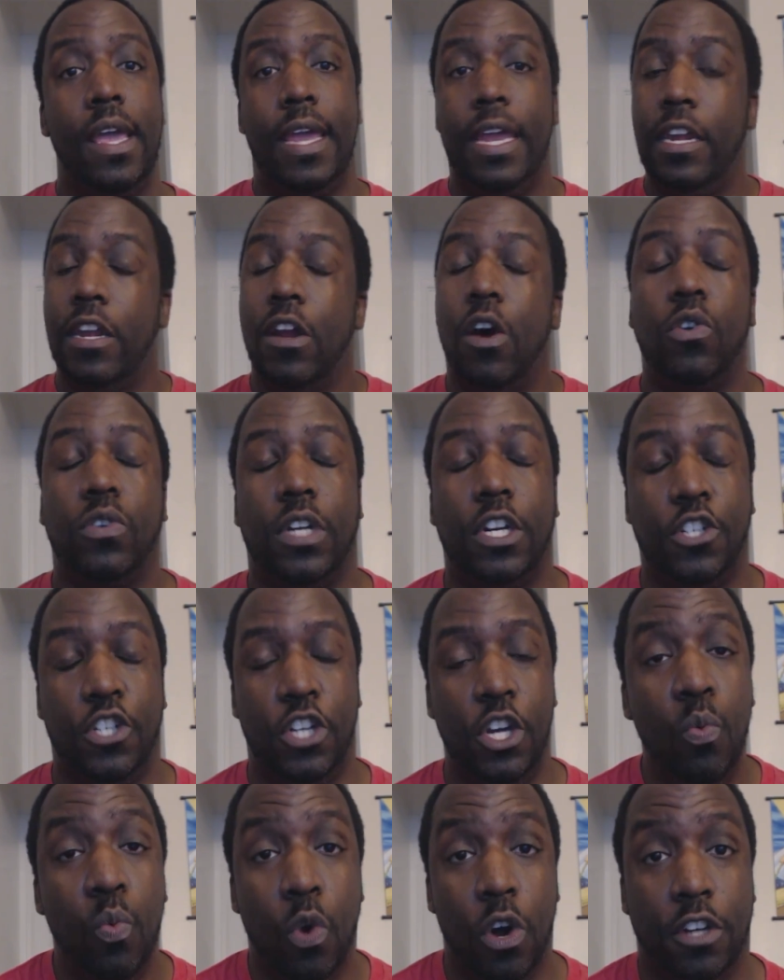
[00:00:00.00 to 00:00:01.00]
He knows that
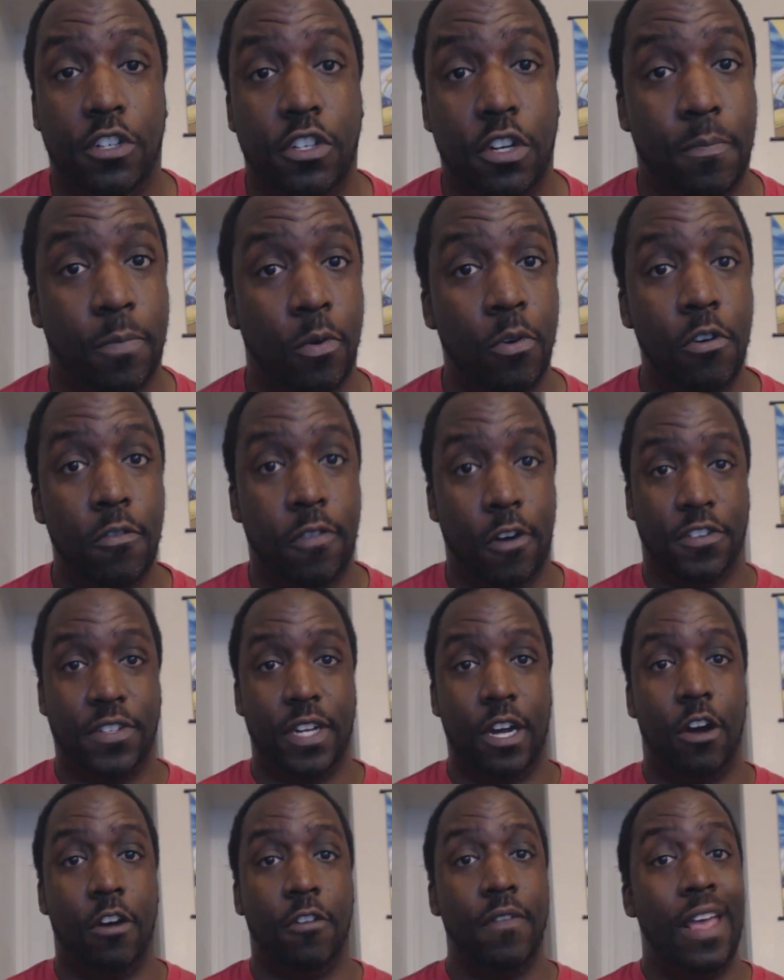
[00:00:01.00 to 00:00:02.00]
she wants to prove
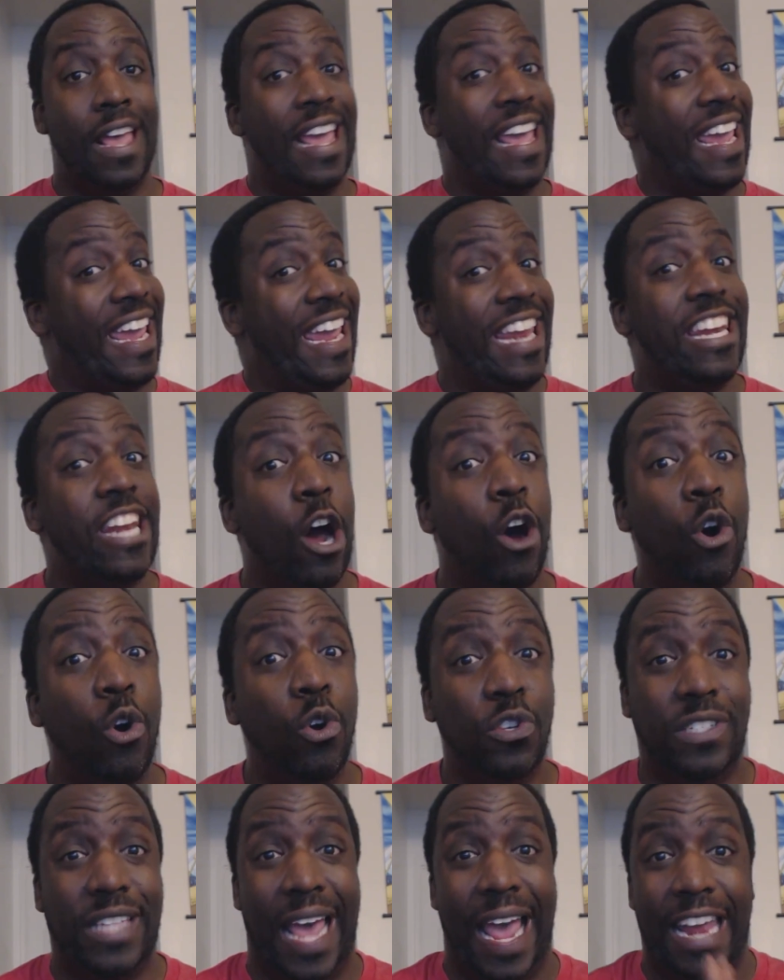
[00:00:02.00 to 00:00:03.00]
herself. He
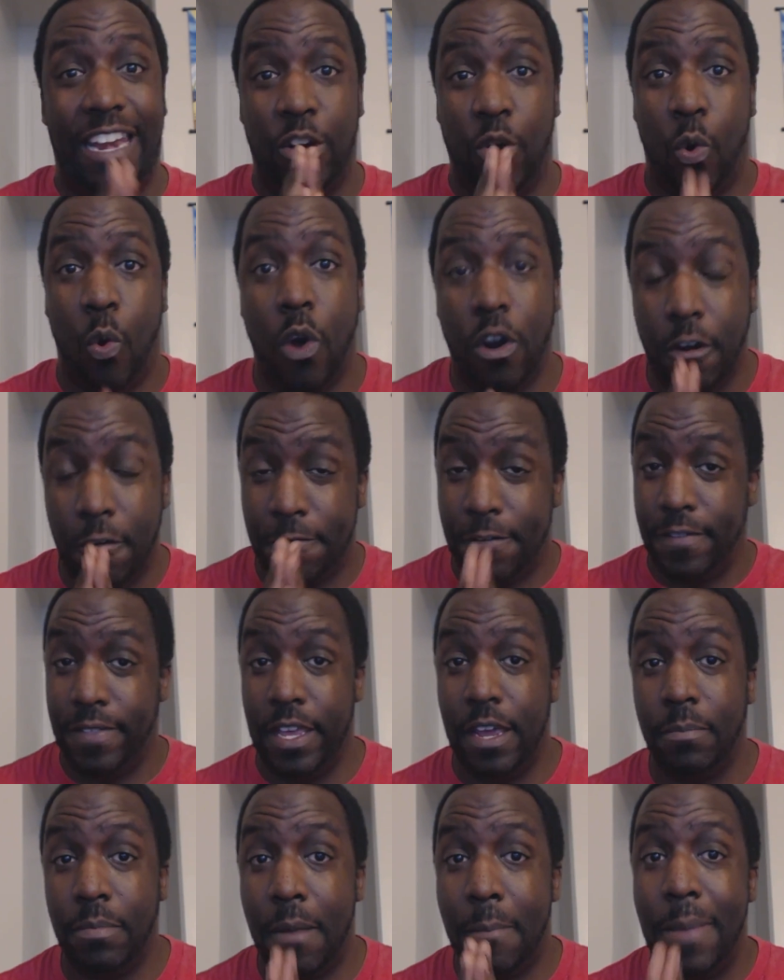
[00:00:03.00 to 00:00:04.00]
knows that in order for
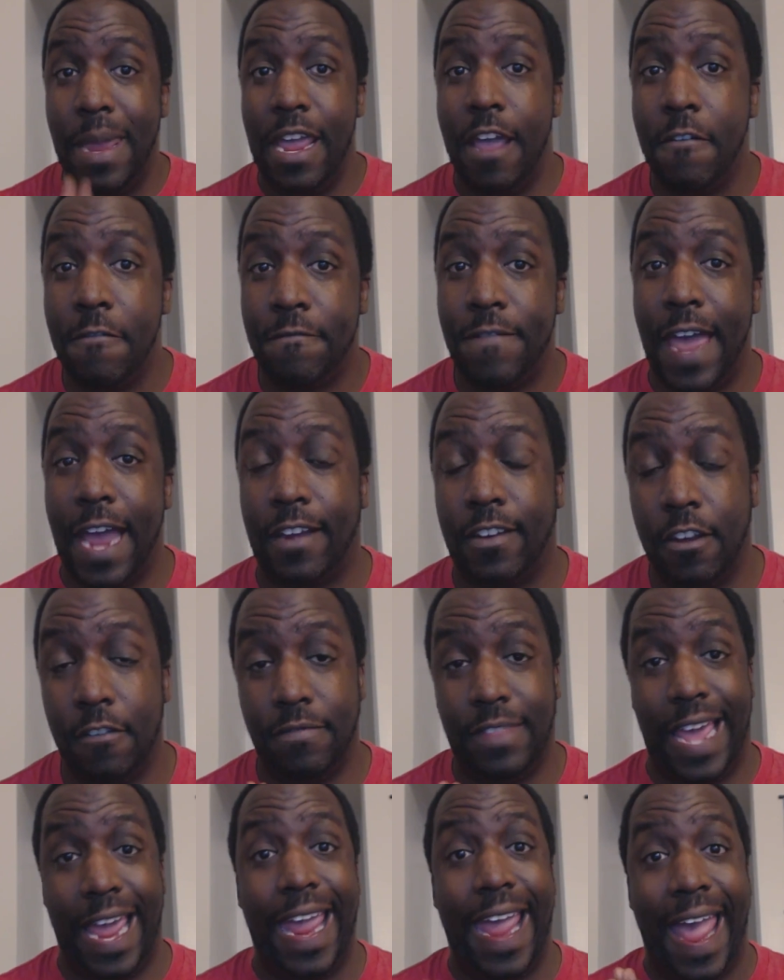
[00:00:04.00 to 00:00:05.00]
them to be
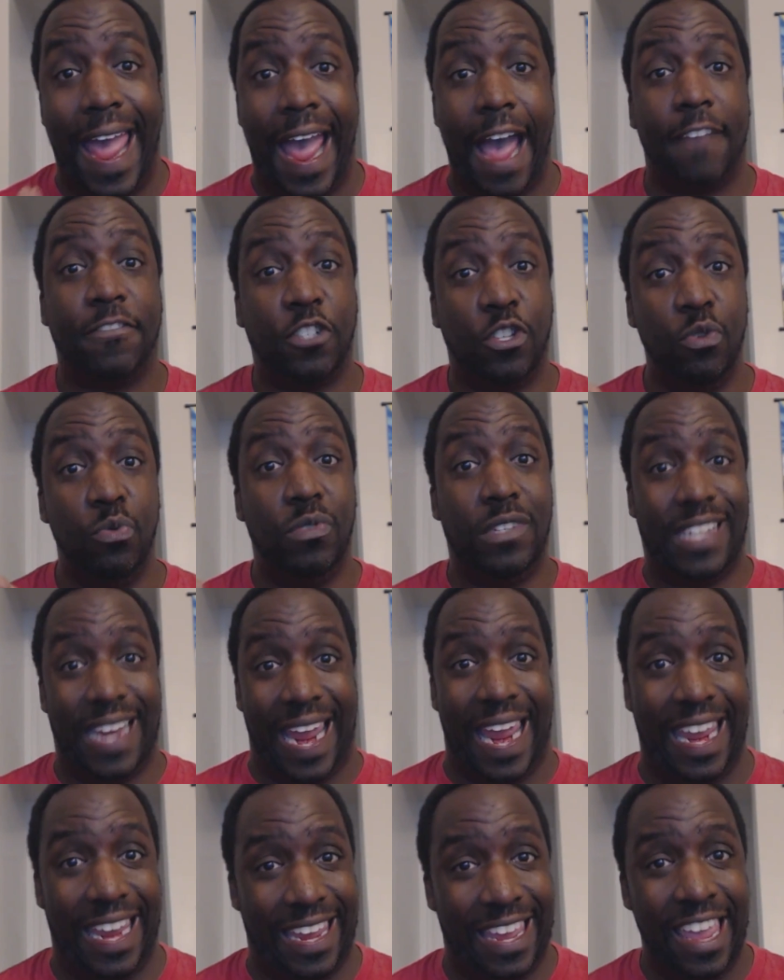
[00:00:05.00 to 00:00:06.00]
effective, they have to
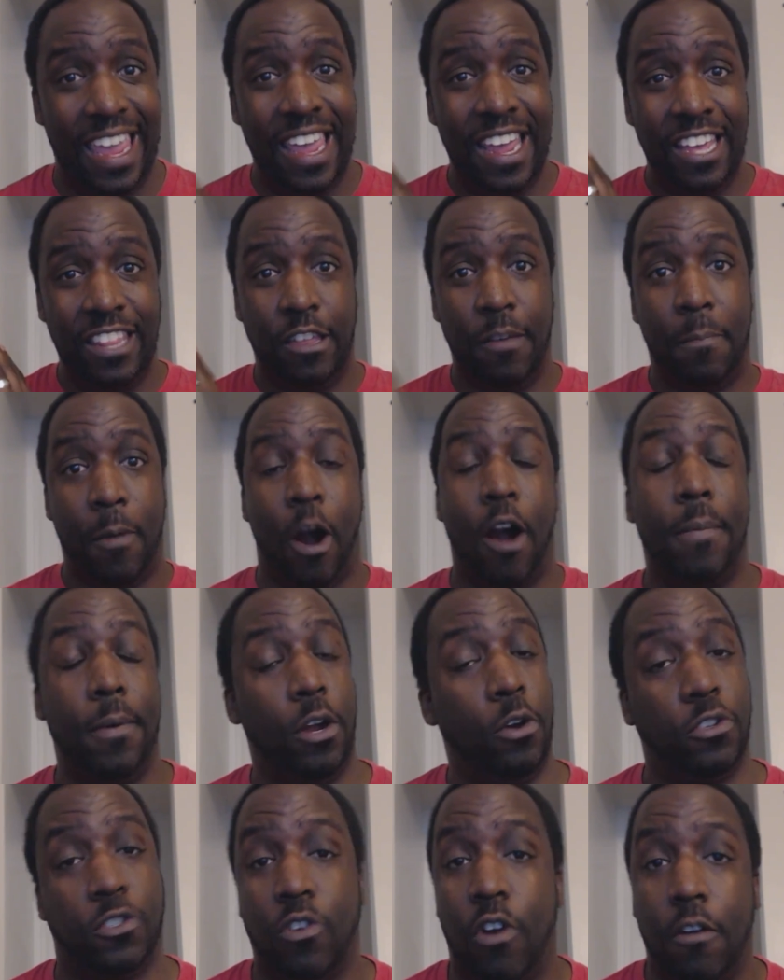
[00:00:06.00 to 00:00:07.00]
take the
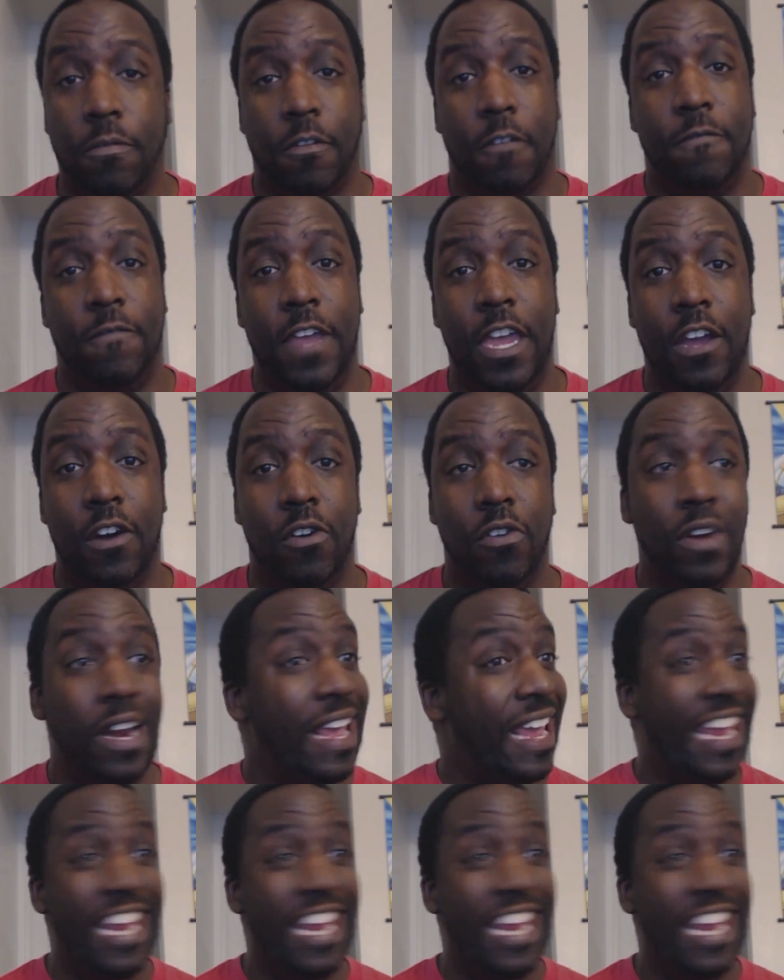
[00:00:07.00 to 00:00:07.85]
Barbados off the field.